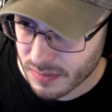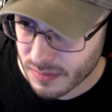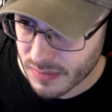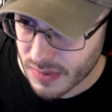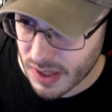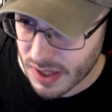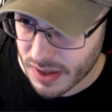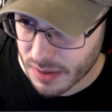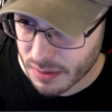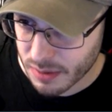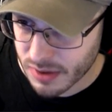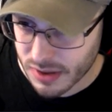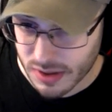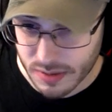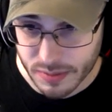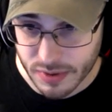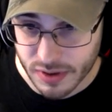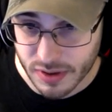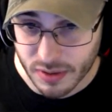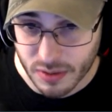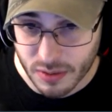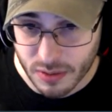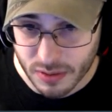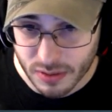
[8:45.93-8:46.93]
think we're just going to put
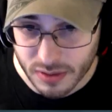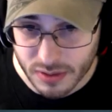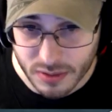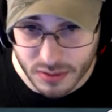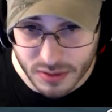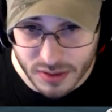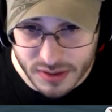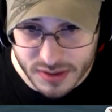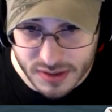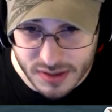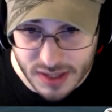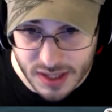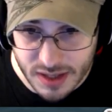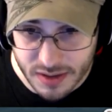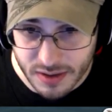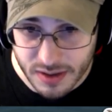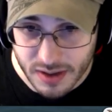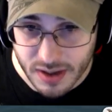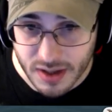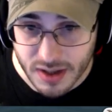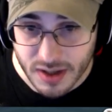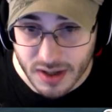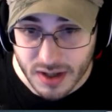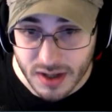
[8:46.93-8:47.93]
the tortoises down.
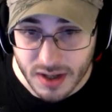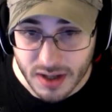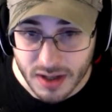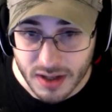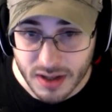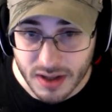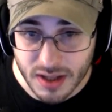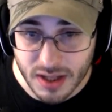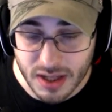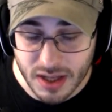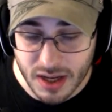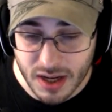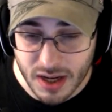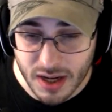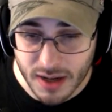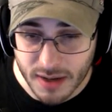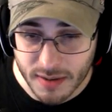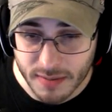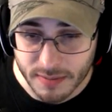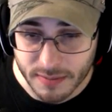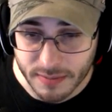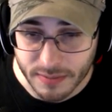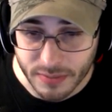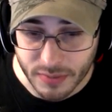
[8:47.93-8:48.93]

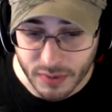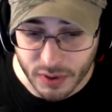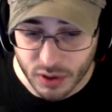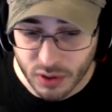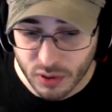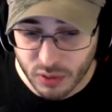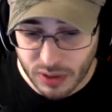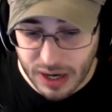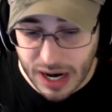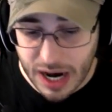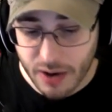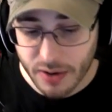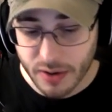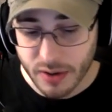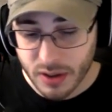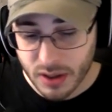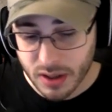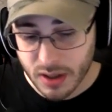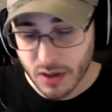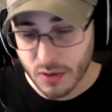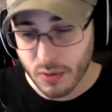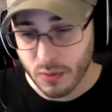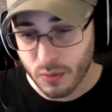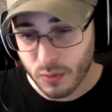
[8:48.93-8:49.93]
The crowded, you
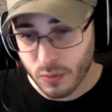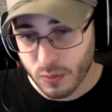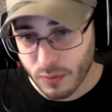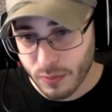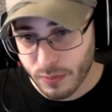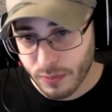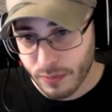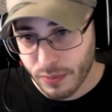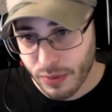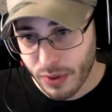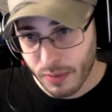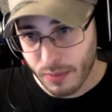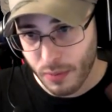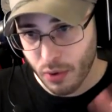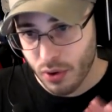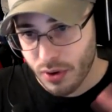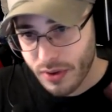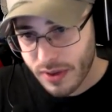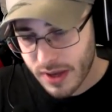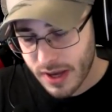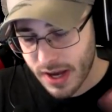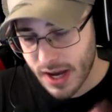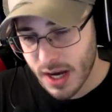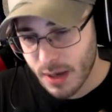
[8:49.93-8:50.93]
know, the more
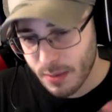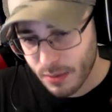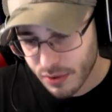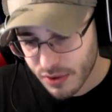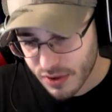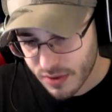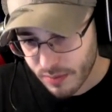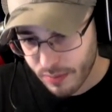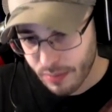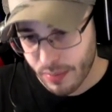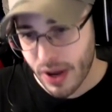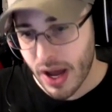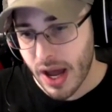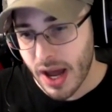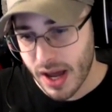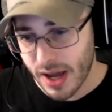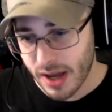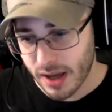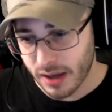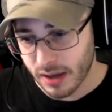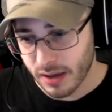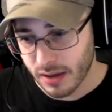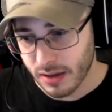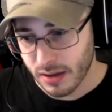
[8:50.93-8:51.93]
the animals
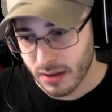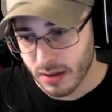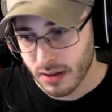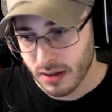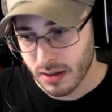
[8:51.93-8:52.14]
bang,